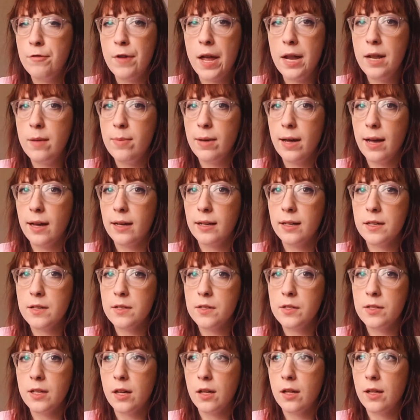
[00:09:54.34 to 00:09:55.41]
Fanny pack is
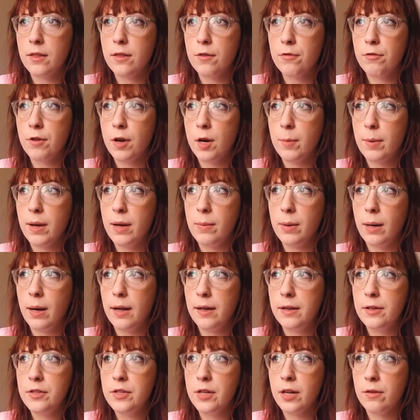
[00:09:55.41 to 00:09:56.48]
still at the front of my
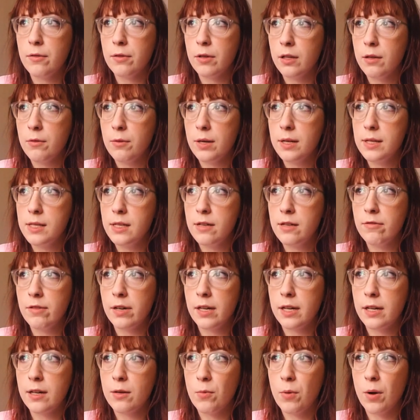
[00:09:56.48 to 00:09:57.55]
mind. I really wanna see if I
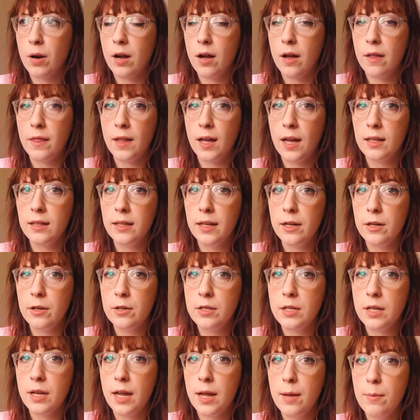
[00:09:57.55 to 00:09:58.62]
can work on that later
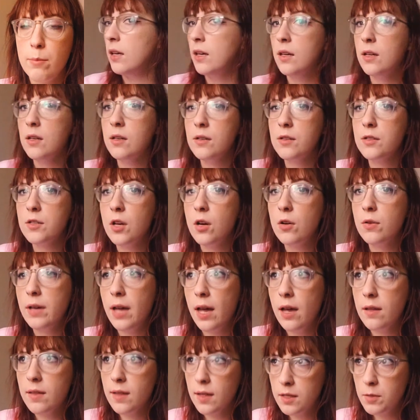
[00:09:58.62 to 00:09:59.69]
today. So
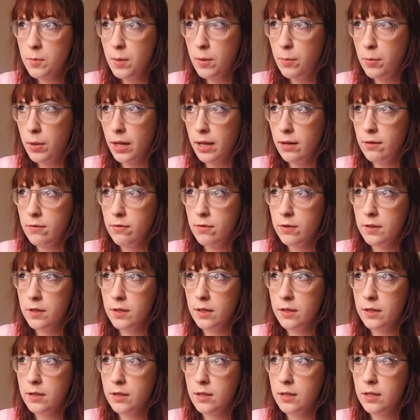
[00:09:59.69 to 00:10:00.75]
yeah, that's my plan for
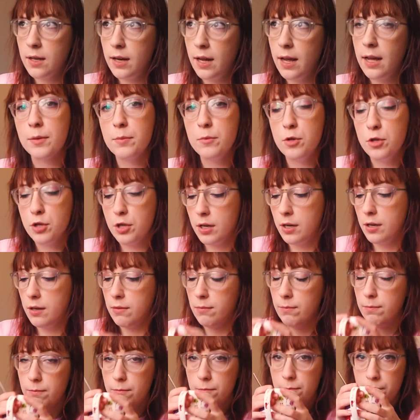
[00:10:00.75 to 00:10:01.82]
today. I'm just
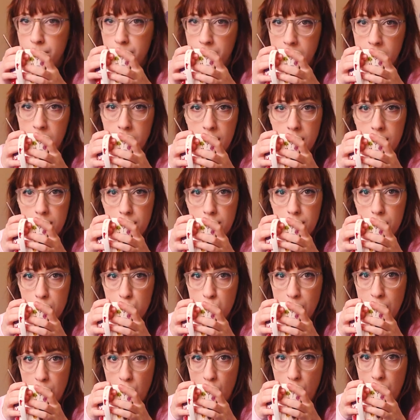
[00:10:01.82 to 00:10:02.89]
gonna
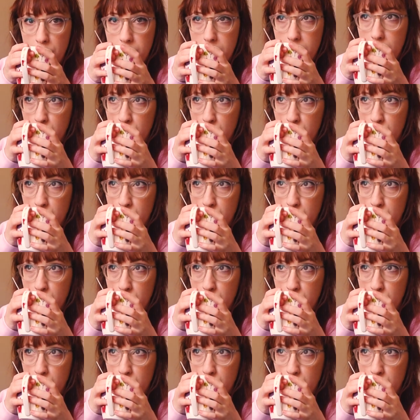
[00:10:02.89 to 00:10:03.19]
finish my coffee